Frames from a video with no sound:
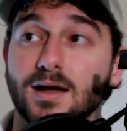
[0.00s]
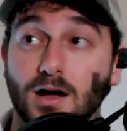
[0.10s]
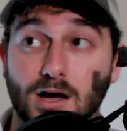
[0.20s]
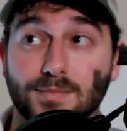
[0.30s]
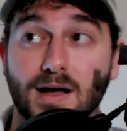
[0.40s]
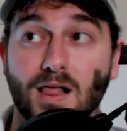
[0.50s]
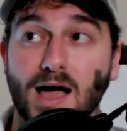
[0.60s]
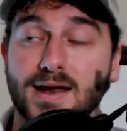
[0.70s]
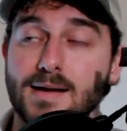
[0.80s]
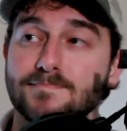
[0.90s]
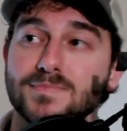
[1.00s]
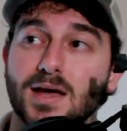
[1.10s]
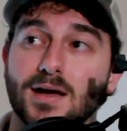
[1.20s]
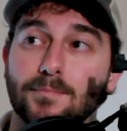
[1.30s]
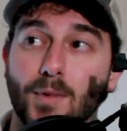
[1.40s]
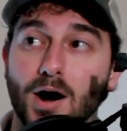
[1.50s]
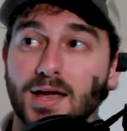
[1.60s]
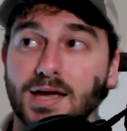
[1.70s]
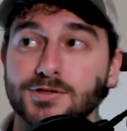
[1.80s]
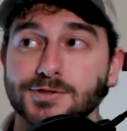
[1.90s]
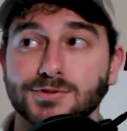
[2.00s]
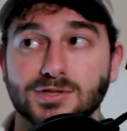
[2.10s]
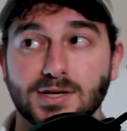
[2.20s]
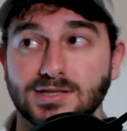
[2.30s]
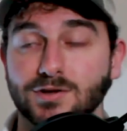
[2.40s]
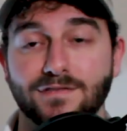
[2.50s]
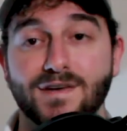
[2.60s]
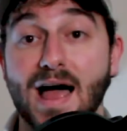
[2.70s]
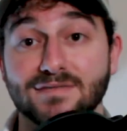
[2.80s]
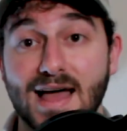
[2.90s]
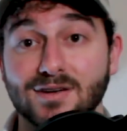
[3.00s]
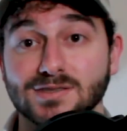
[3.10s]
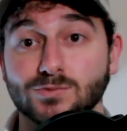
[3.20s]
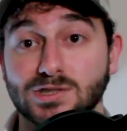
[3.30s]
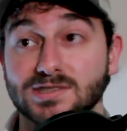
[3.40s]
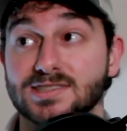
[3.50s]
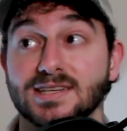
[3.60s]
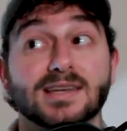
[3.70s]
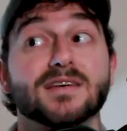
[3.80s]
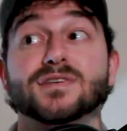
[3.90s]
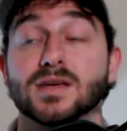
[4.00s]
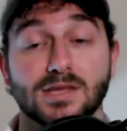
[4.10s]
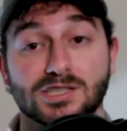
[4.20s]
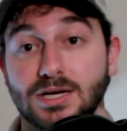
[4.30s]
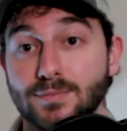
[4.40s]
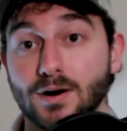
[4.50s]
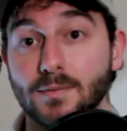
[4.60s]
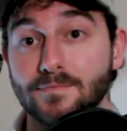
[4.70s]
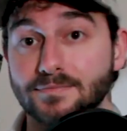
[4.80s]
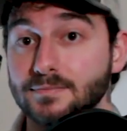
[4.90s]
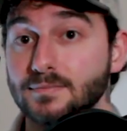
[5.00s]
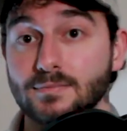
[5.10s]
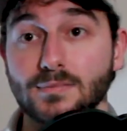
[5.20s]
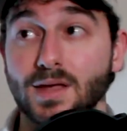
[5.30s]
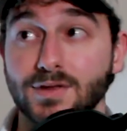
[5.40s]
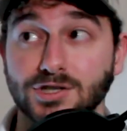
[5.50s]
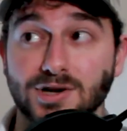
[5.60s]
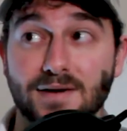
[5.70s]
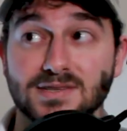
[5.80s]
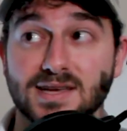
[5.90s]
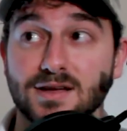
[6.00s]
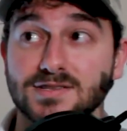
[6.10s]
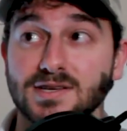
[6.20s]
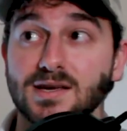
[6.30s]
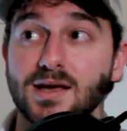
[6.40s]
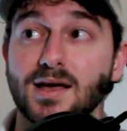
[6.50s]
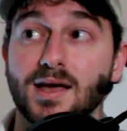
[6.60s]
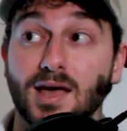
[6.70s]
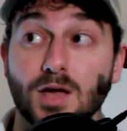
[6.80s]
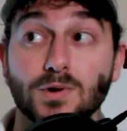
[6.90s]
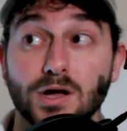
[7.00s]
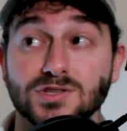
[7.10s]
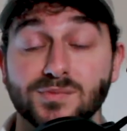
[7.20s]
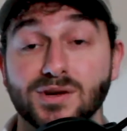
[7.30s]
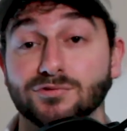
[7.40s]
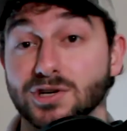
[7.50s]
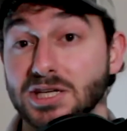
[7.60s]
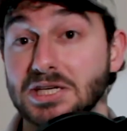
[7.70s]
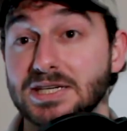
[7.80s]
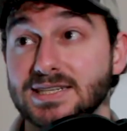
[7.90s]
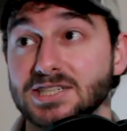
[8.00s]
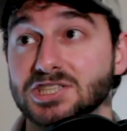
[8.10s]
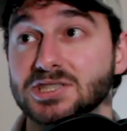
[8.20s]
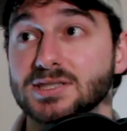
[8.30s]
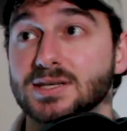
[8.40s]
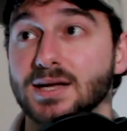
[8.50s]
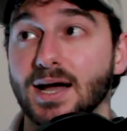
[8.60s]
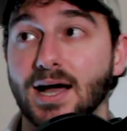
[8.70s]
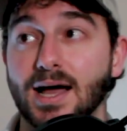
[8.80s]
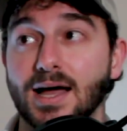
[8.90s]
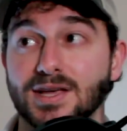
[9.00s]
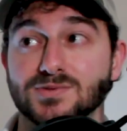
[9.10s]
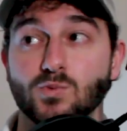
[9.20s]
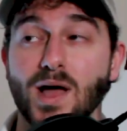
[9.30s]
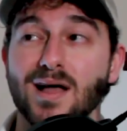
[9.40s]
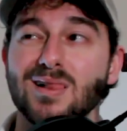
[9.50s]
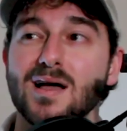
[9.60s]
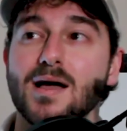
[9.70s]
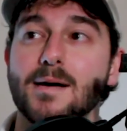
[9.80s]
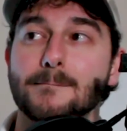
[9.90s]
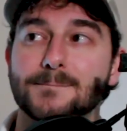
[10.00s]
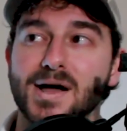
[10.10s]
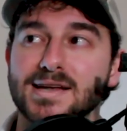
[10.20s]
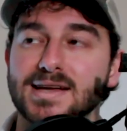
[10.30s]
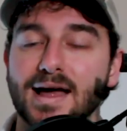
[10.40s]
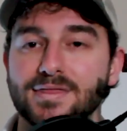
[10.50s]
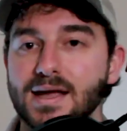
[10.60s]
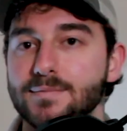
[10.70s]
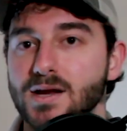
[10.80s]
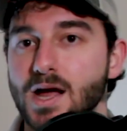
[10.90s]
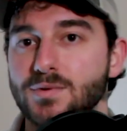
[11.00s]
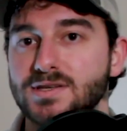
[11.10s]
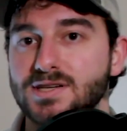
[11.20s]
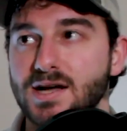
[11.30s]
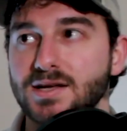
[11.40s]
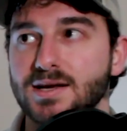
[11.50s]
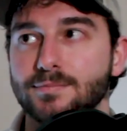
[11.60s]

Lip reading: on my lineup. Mark Andrews is only $5,000, which is significantly cheaper than Travis Kelce. He would also be a really good addition as well, but I think I'm going to go with Tonyan